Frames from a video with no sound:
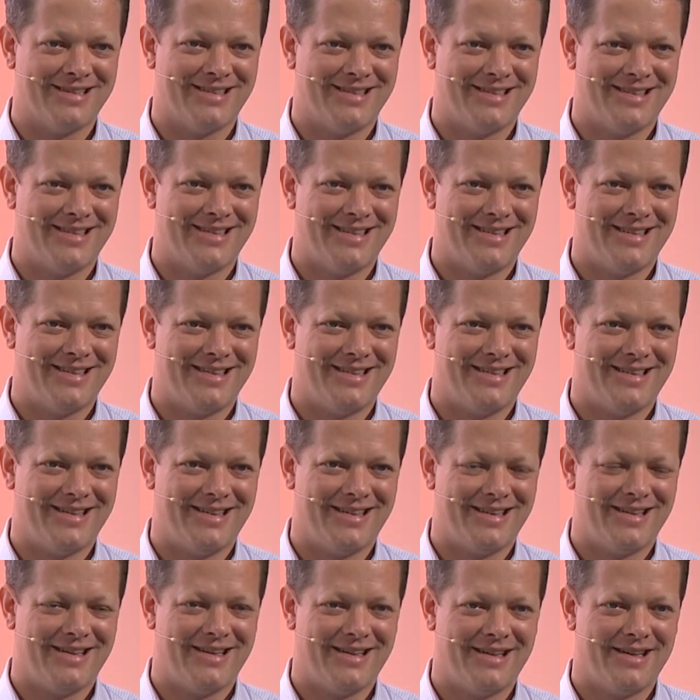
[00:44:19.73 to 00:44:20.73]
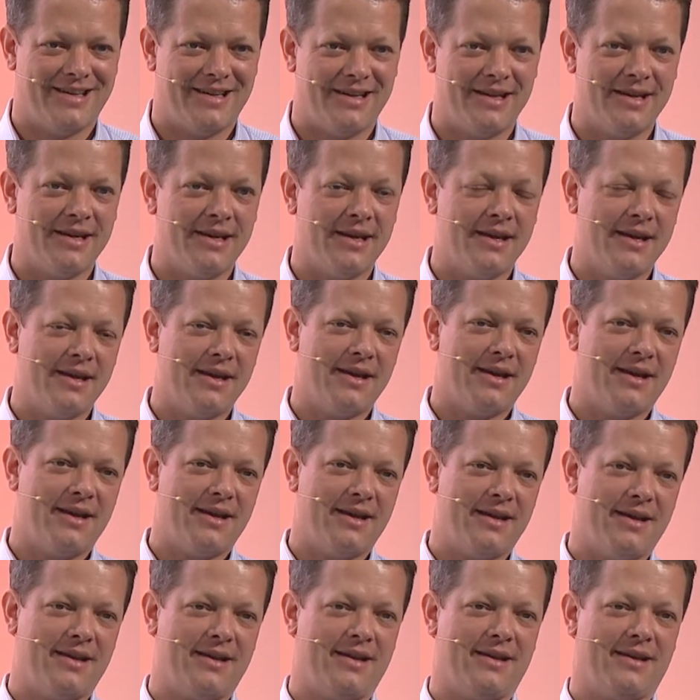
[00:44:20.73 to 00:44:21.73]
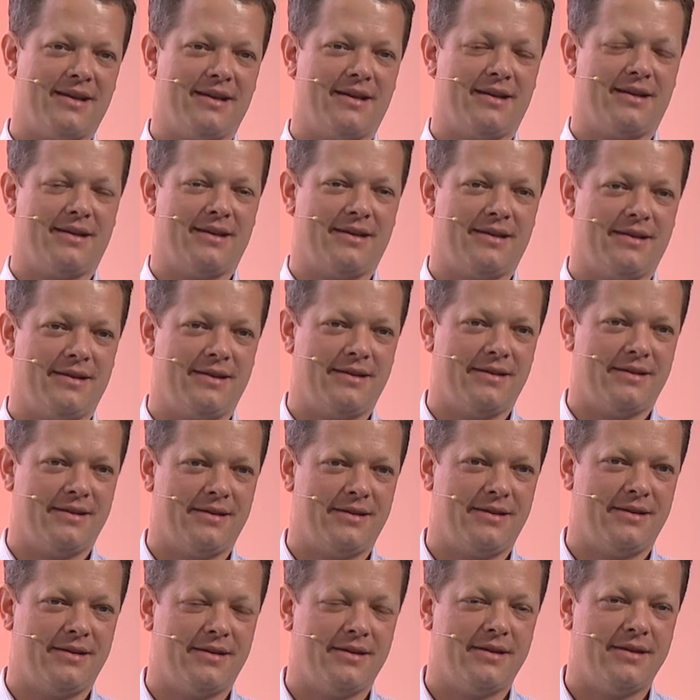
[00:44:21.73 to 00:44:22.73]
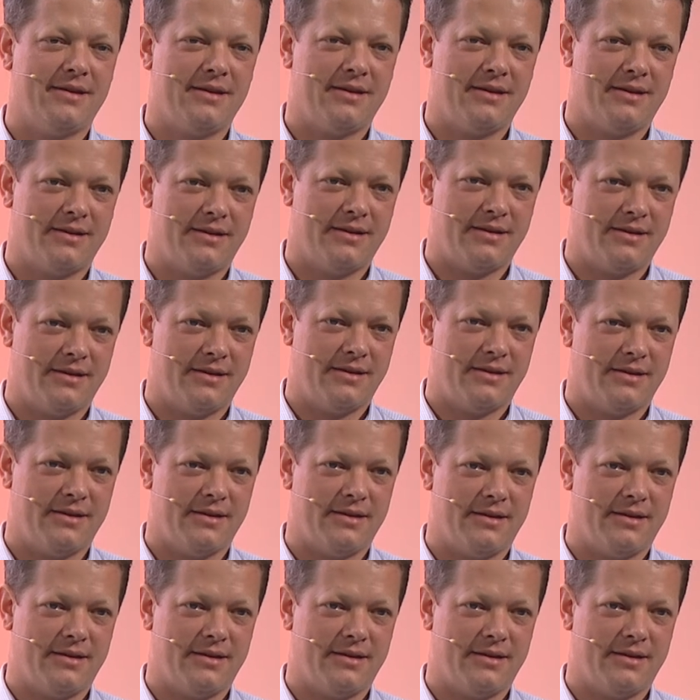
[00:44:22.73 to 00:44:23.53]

And, and secondly, then, would it be possible to automate